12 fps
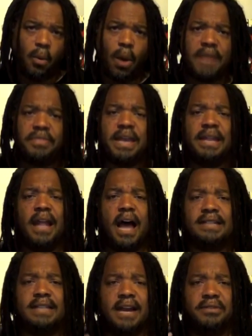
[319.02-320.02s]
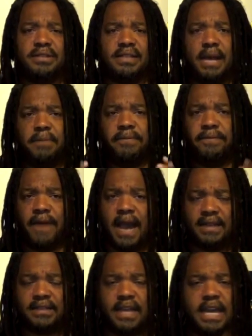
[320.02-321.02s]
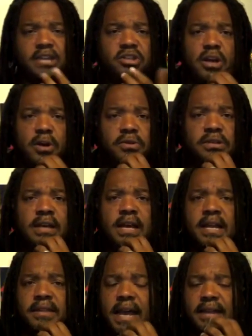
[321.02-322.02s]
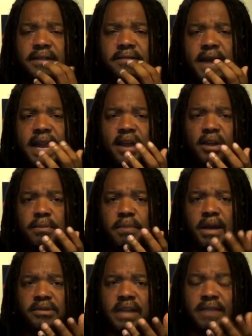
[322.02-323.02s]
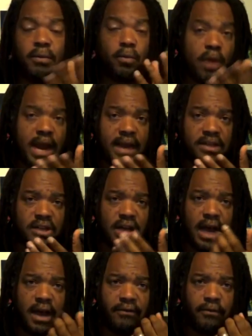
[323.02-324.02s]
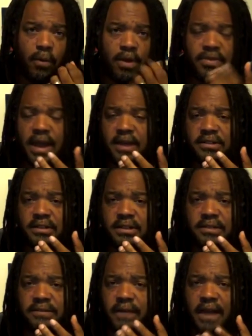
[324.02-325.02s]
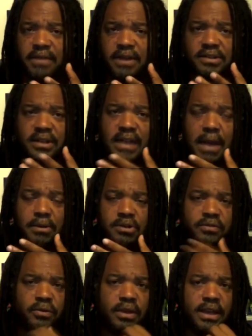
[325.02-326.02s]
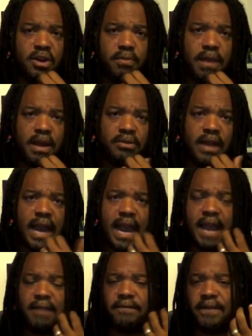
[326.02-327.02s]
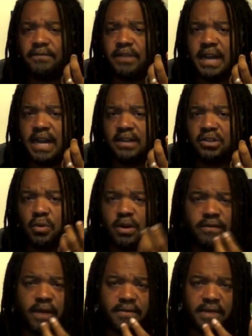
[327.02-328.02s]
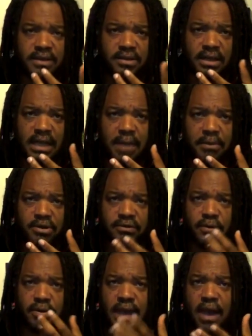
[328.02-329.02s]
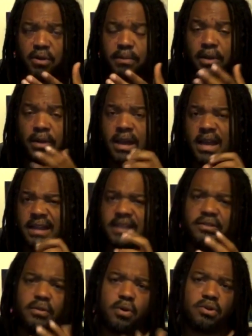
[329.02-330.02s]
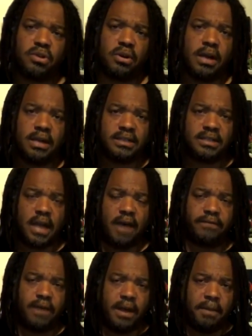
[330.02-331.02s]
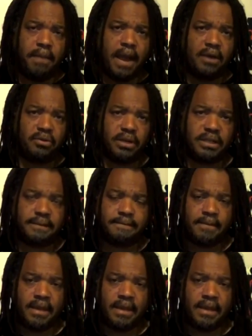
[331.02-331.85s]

White then locks down some facts. He shows that the Van Allen belts have a range of one thousand to five thousand kilometers for the inner belt and fifteen to twenty-five thousand kilometers for the outer belt. These, of course, are soft boundaries.